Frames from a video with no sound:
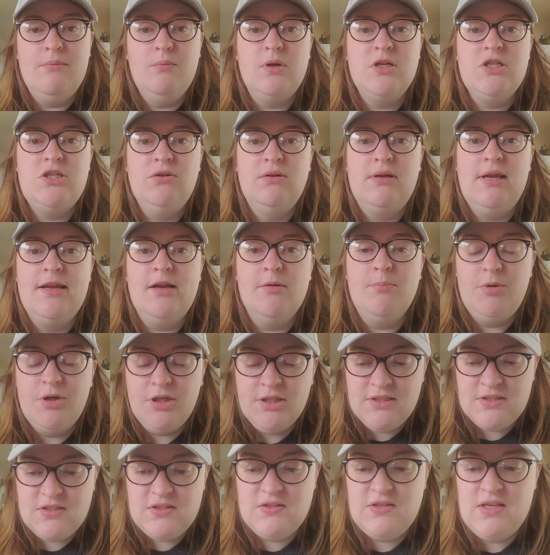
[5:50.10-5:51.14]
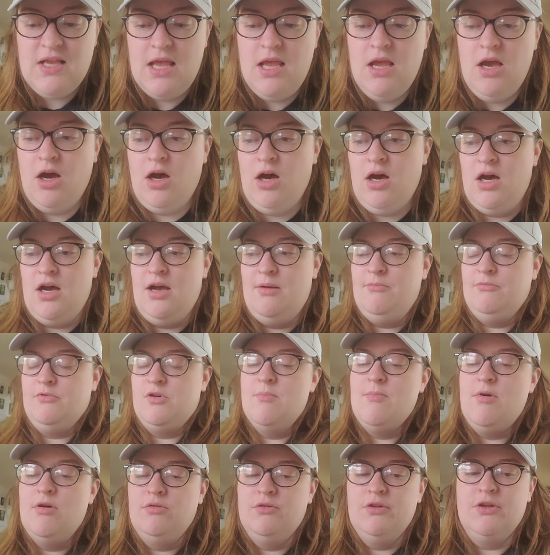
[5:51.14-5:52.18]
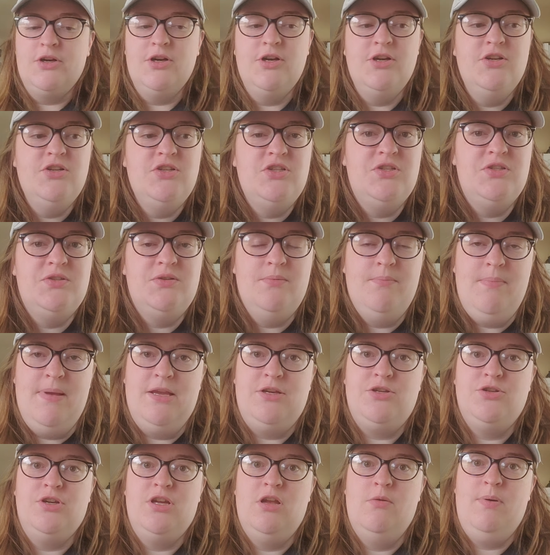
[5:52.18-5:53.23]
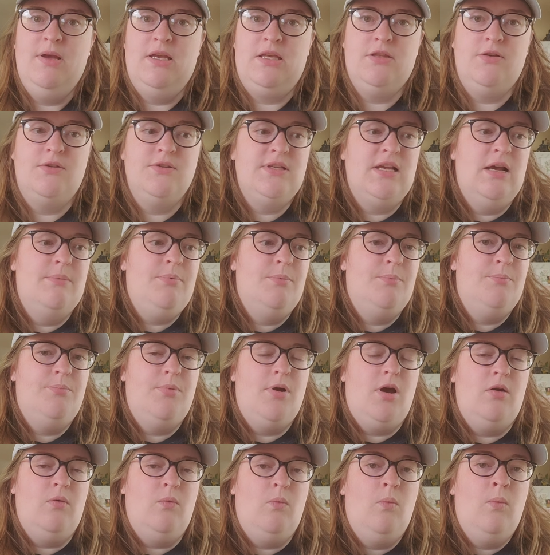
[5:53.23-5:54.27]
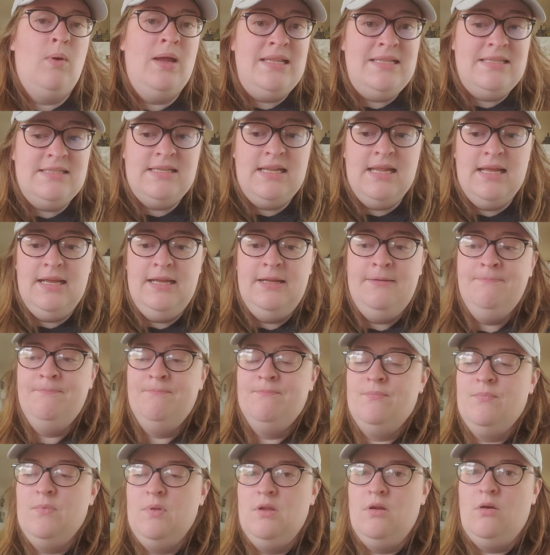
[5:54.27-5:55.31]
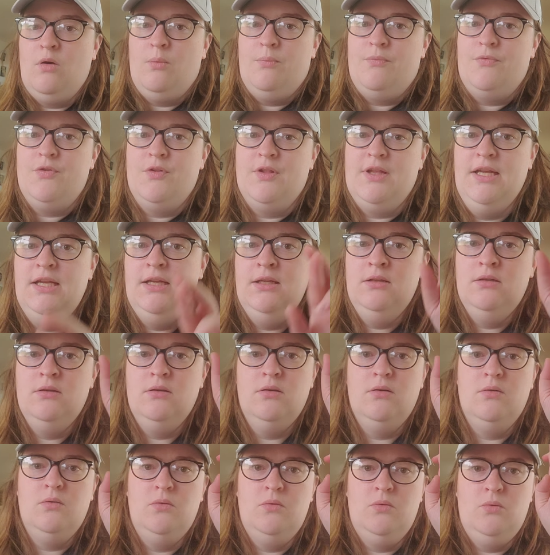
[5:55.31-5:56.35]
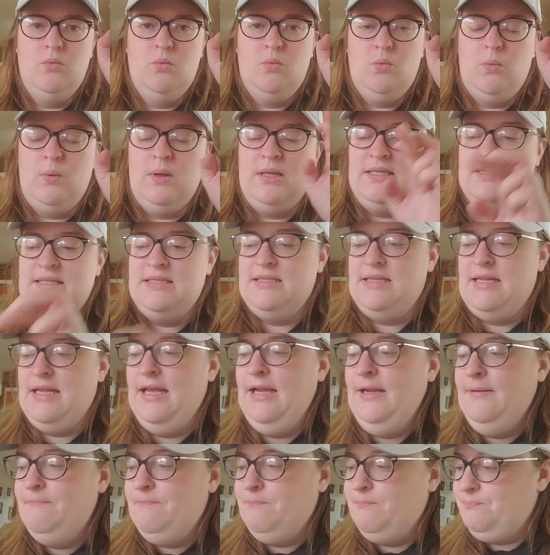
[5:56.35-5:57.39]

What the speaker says: once you get your books. Remote learners, make sure you pick those up on Wednesday, hopefully Wednesday.